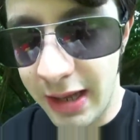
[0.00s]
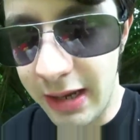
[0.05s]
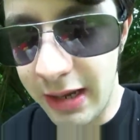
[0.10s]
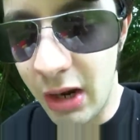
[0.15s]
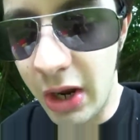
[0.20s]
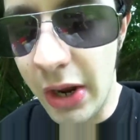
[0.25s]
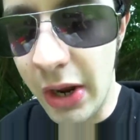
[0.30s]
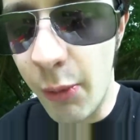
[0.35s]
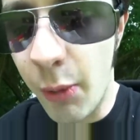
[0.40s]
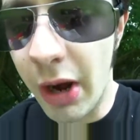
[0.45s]

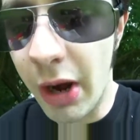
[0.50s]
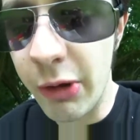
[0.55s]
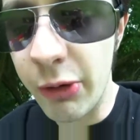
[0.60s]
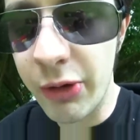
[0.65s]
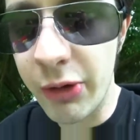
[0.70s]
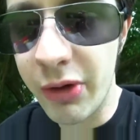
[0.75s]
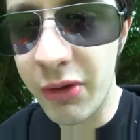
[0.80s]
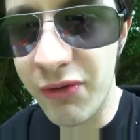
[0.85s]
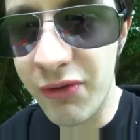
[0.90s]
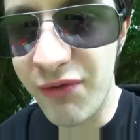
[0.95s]
And I
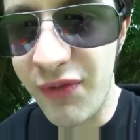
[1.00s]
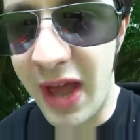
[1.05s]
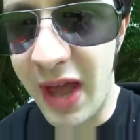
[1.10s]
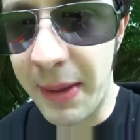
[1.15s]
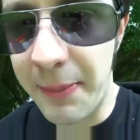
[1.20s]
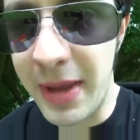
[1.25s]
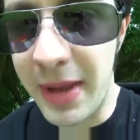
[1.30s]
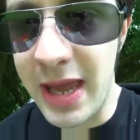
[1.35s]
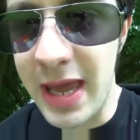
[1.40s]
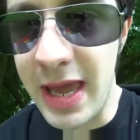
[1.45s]
awoke and
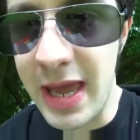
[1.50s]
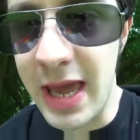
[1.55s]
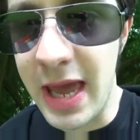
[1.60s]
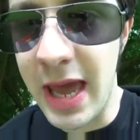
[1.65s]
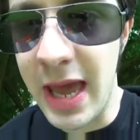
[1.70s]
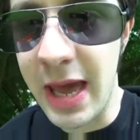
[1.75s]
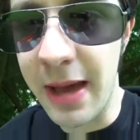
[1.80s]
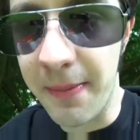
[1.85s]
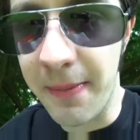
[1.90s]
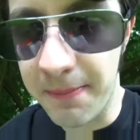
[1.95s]
found me
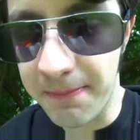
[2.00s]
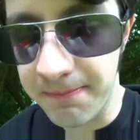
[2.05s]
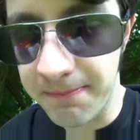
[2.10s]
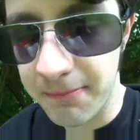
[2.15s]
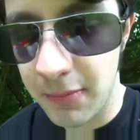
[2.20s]
here,